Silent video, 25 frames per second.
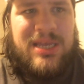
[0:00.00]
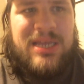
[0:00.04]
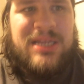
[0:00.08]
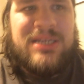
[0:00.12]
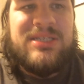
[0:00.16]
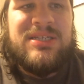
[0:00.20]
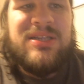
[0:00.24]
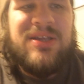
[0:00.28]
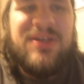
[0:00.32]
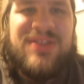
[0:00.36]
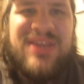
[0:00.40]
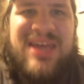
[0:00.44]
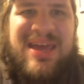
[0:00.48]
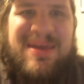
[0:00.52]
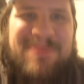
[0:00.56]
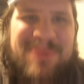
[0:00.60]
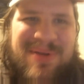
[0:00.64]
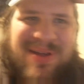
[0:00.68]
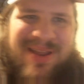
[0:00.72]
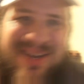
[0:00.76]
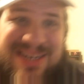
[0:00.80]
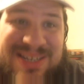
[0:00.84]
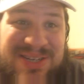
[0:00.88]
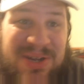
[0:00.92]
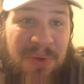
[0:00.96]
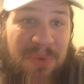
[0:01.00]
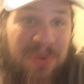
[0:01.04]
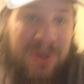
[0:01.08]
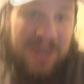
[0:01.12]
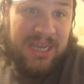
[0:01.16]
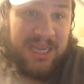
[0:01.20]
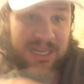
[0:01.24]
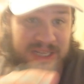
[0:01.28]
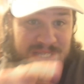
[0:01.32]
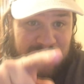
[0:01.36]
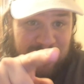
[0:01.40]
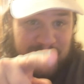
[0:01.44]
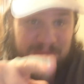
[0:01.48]
instill that, but don't want
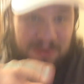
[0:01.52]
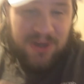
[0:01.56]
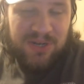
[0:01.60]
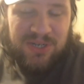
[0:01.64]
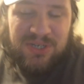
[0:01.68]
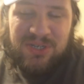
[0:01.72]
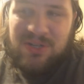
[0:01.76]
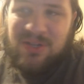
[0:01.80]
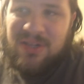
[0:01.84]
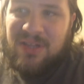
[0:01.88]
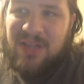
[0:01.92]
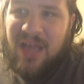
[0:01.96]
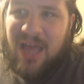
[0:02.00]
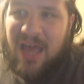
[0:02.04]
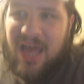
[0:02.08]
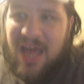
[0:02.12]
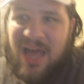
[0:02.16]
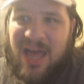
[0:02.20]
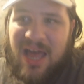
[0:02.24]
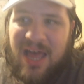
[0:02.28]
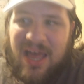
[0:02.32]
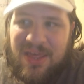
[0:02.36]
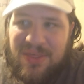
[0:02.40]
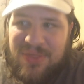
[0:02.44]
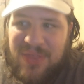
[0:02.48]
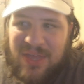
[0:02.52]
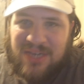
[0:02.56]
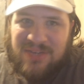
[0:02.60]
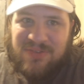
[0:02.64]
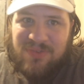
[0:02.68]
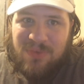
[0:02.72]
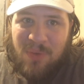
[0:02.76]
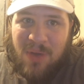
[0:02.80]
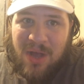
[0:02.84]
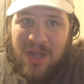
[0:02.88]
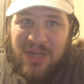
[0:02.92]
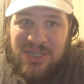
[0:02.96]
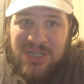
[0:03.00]
to get too personal. Thanks
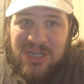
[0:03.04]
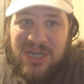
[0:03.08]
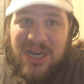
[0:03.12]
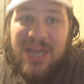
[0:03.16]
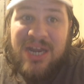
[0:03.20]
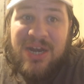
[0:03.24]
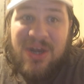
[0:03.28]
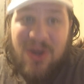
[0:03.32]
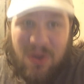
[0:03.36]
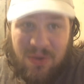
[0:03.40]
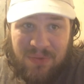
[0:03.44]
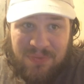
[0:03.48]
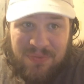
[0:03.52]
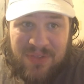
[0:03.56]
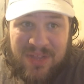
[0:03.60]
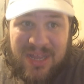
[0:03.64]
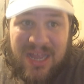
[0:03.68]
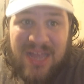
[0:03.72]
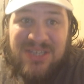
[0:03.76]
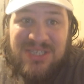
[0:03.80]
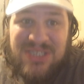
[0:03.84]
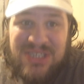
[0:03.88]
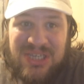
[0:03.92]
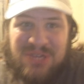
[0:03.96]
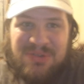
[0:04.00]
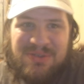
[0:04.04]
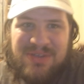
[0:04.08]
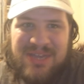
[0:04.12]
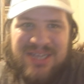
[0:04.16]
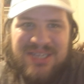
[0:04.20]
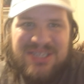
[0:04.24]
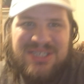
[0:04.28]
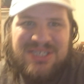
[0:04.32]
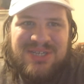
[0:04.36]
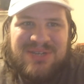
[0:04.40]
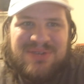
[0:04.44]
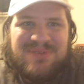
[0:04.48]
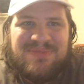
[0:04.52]
for watching, and hopefully I'll see you
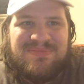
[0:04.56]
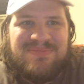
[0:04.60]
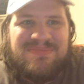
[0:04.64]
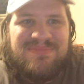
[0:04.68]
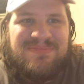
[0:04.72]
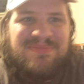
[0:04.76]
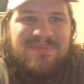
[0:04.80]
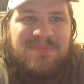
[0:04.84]
again soon.